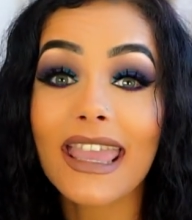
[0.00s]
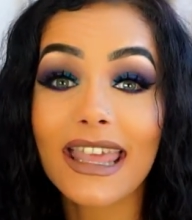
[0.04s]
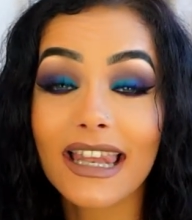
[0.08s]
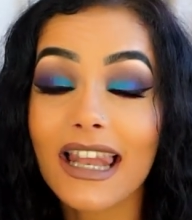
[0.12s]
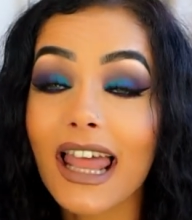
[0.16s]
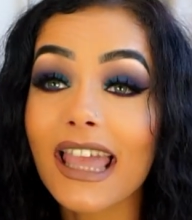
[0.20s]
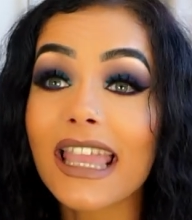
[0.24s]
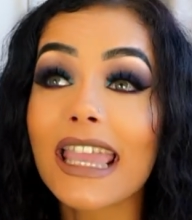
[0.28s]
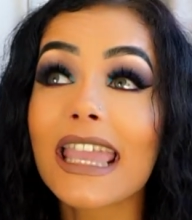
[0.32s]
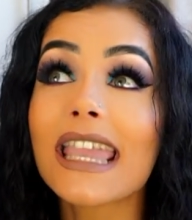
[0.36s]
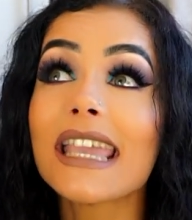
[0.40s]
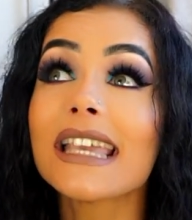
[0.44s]

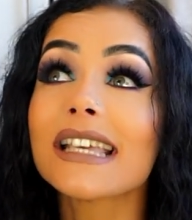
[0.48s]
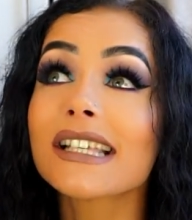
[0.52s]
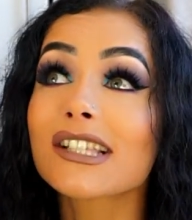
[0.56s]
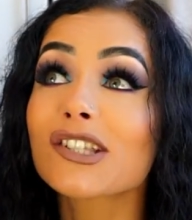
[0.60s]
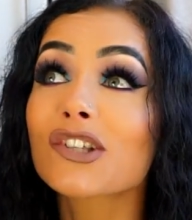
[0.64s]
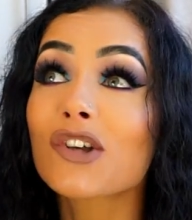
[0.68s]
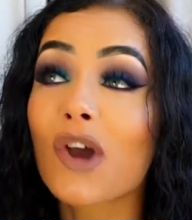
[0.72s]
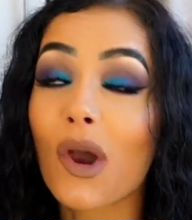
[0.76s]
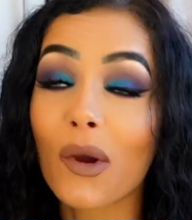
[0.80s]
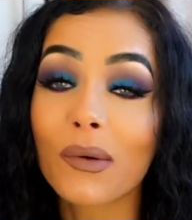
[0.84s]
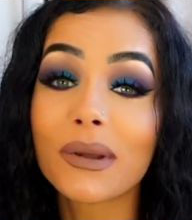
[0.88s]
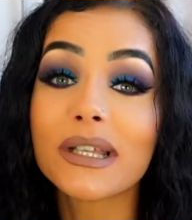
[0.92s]
Like, it
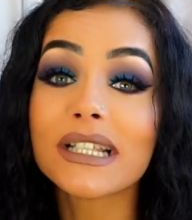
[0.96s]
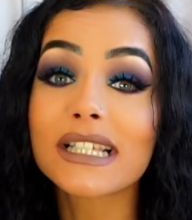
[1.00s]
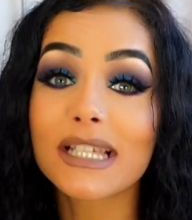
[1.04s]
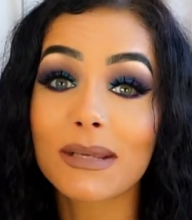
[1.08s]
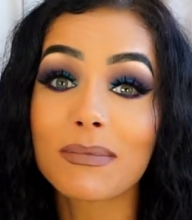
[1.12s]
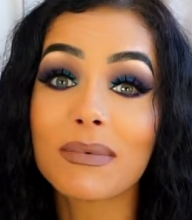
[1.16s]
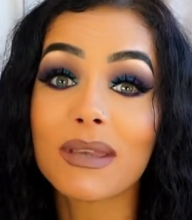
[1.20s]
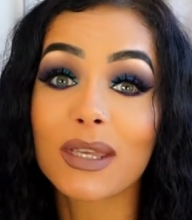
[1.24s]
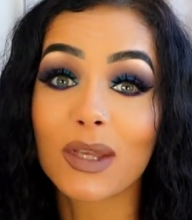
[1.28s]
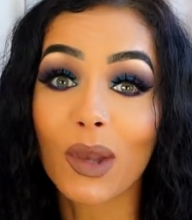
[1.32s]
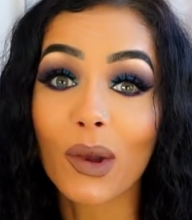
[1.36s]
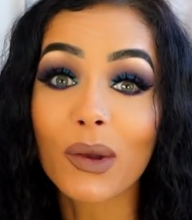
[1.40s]
is going
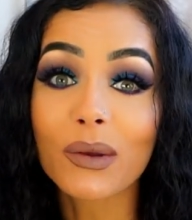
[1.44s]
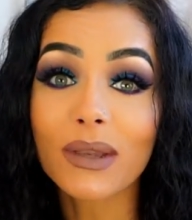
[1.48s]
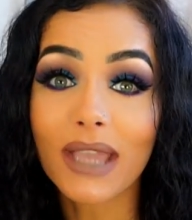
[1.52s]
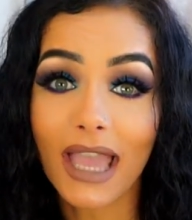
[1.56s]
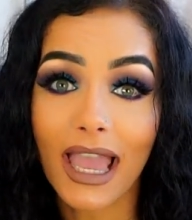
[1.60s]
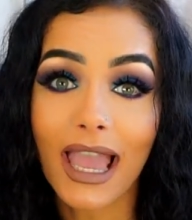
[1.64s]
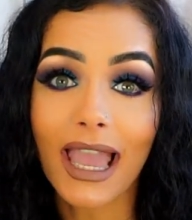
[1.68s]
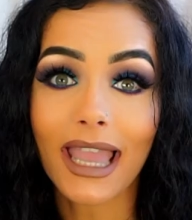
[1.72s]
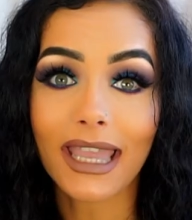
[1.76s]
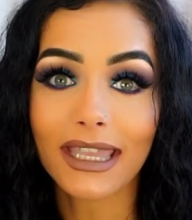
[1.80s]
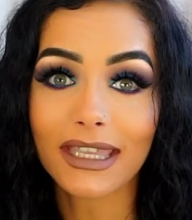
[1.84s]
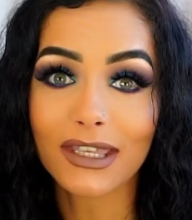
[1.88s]
to be
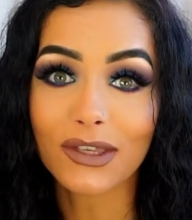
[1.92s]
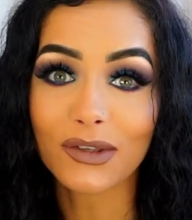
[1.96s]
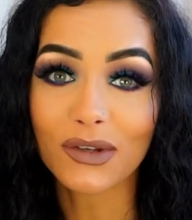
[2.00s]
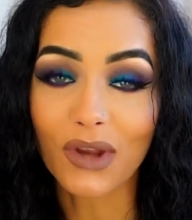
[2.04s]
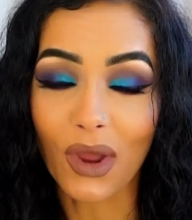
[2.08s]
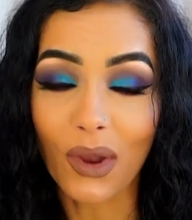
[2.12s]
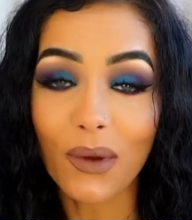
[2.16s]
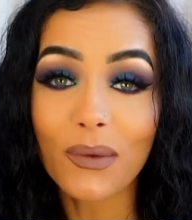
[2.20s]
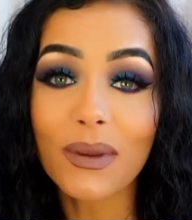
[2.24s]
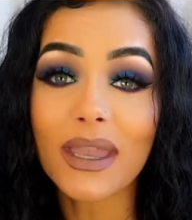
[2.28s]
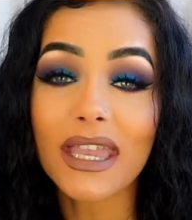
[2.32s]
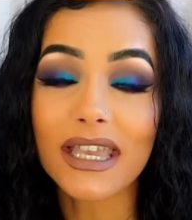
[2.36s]
okay, you know,